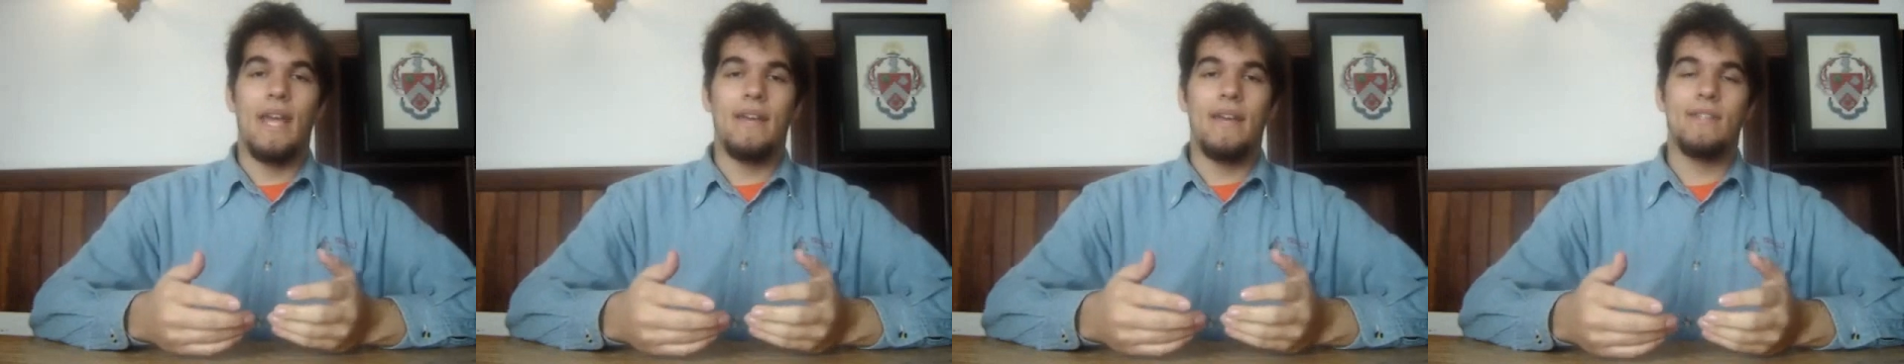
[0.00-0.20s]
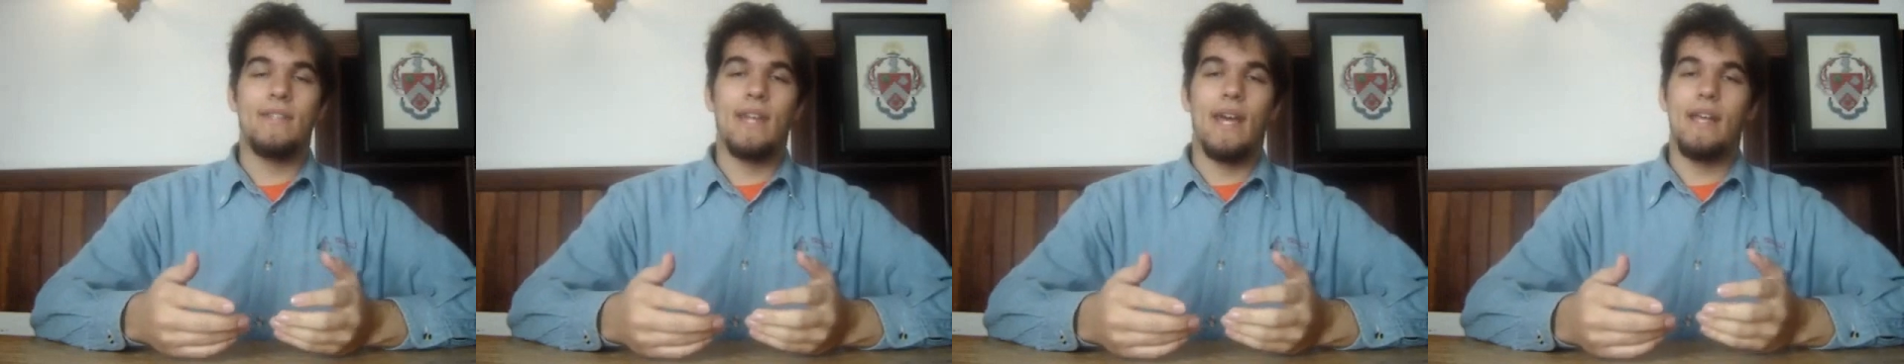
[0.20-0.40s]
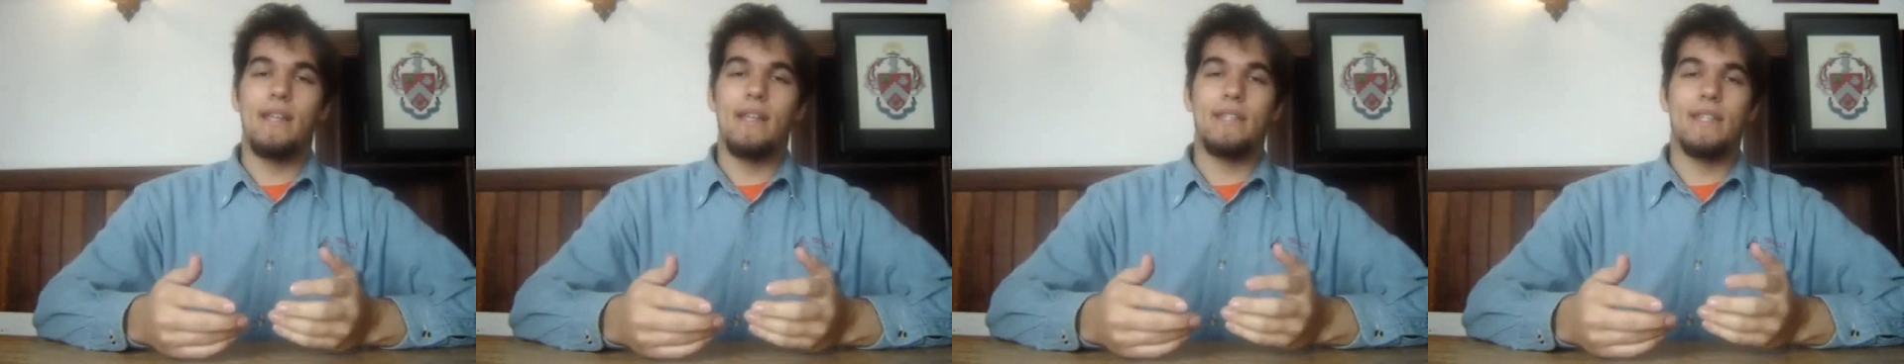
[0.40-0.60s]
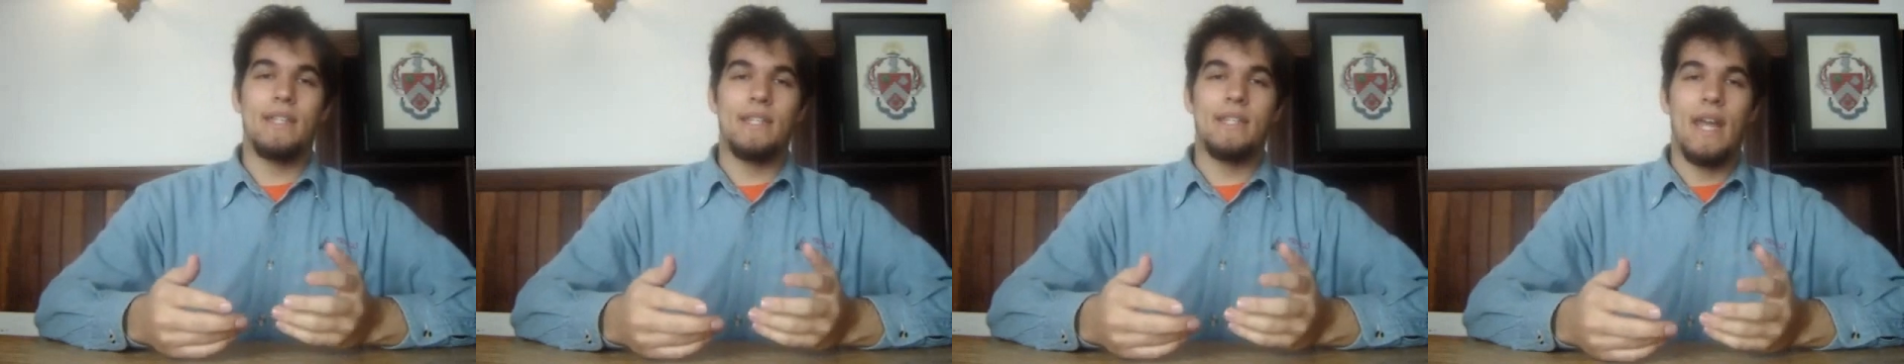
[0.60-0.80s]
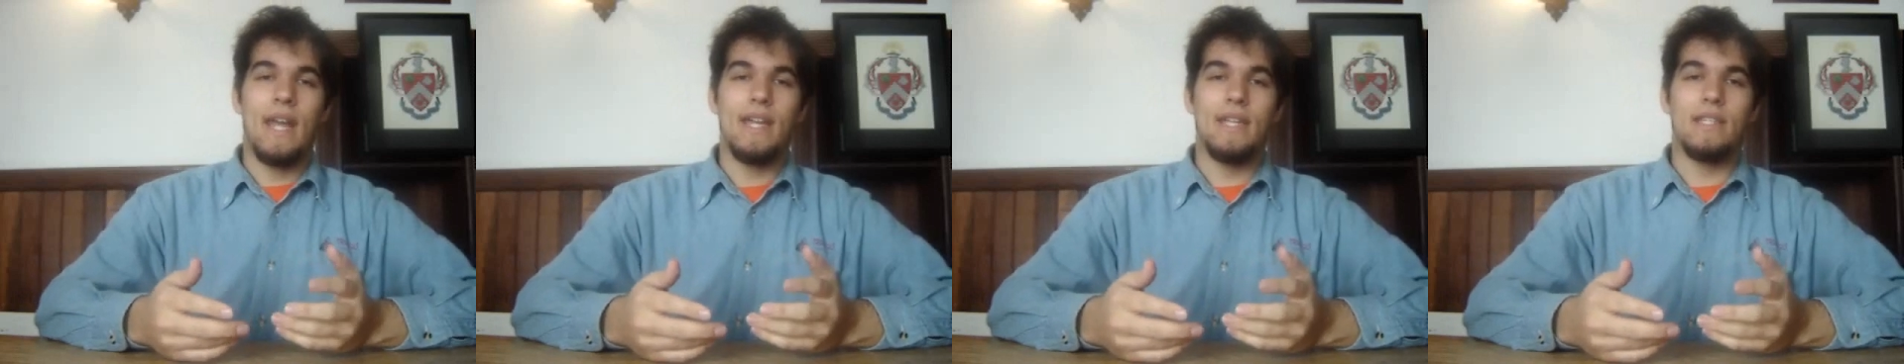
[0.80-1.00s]
lifestyles
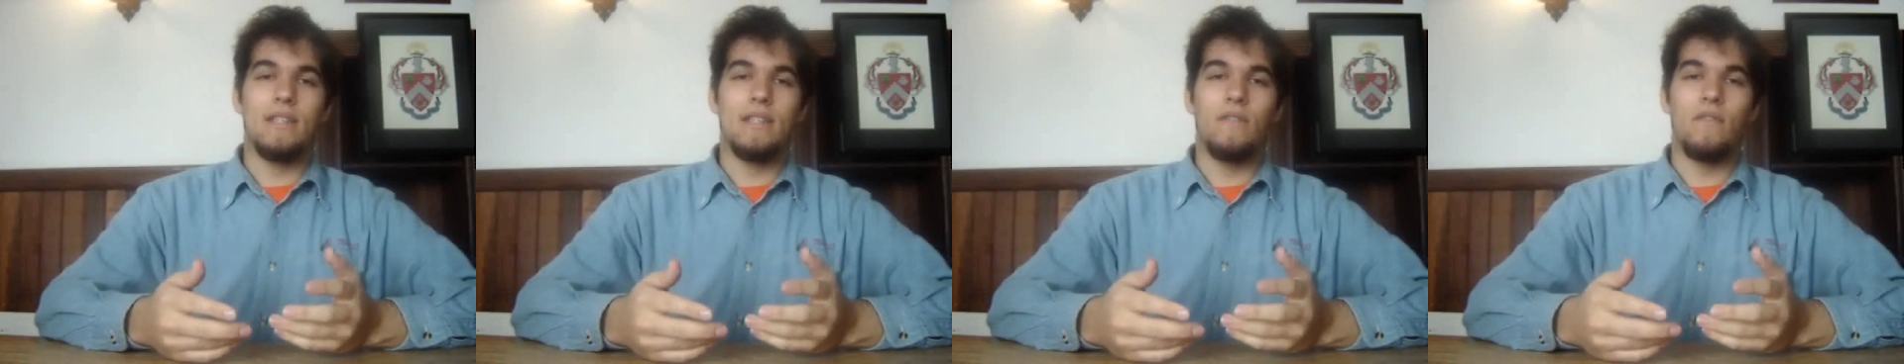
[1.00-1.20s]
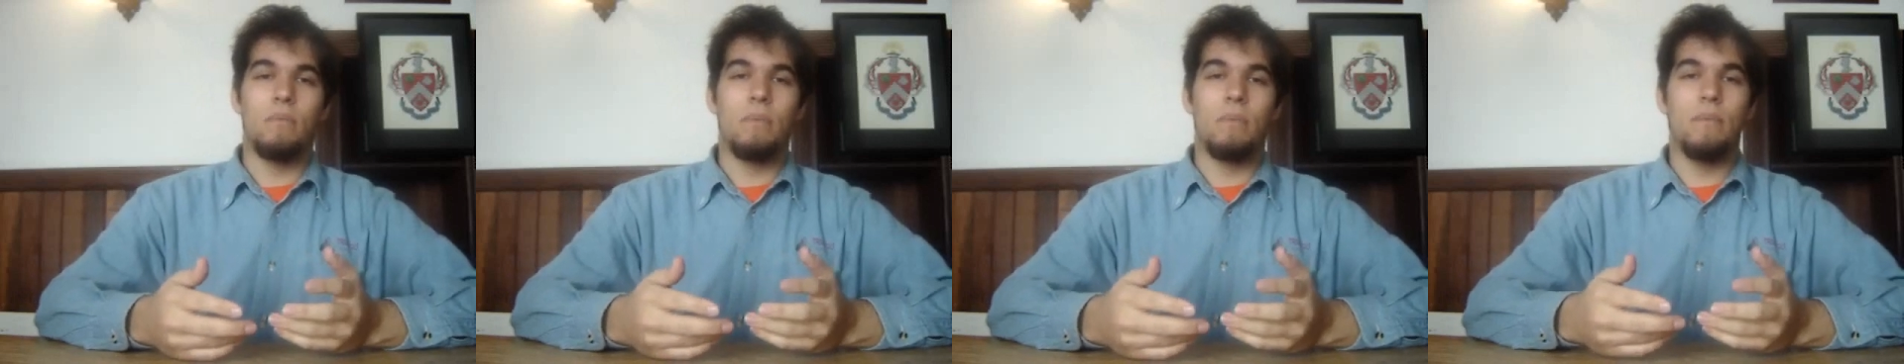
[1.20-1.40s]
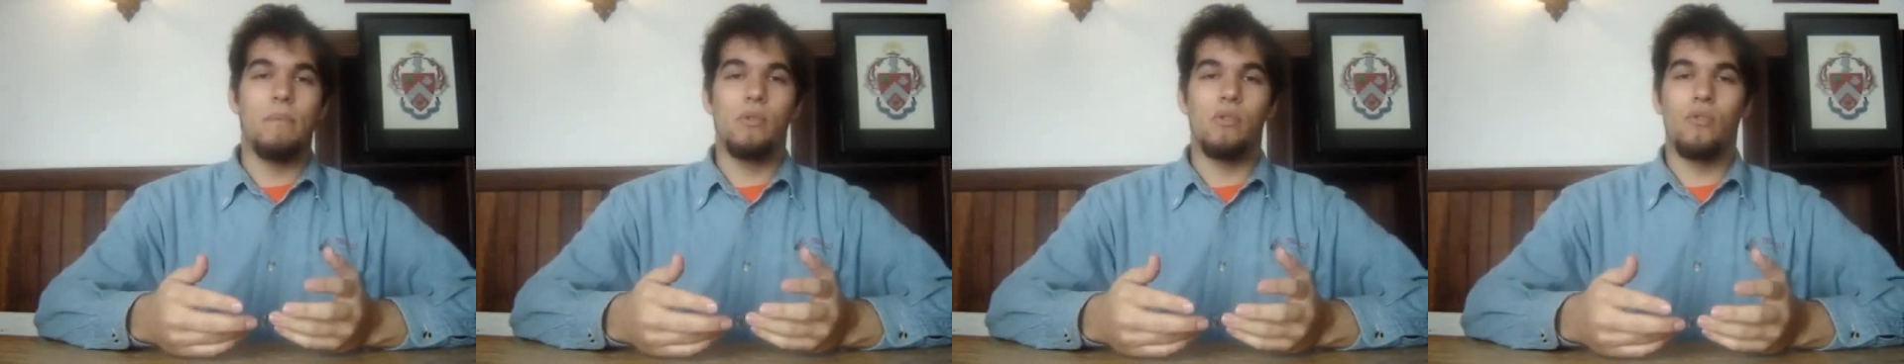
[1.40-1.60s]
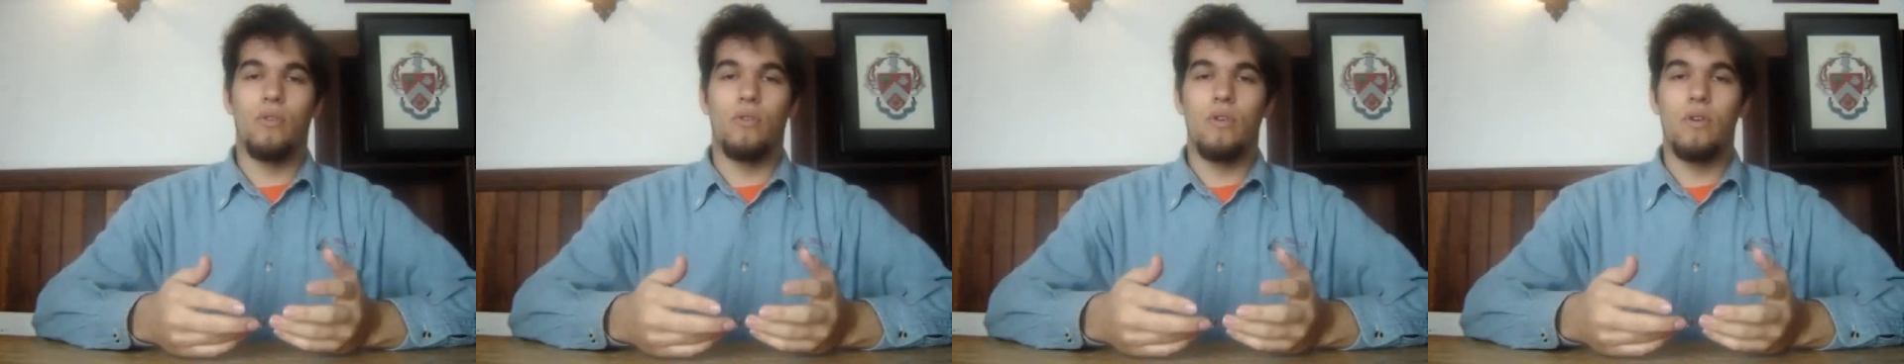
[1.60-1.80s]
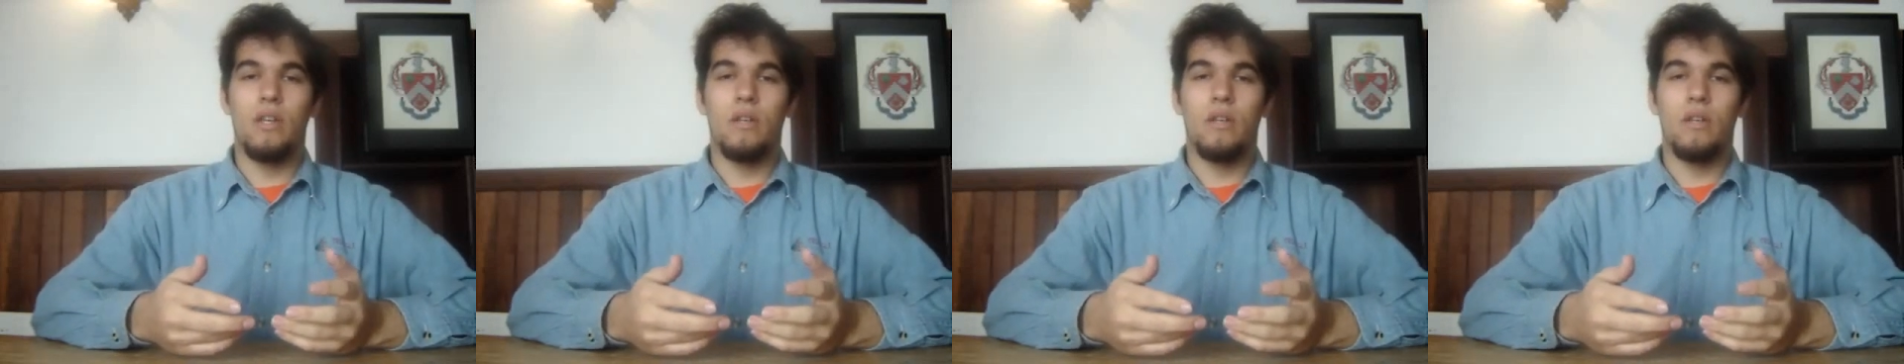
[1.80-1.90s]
and tastes of the people who are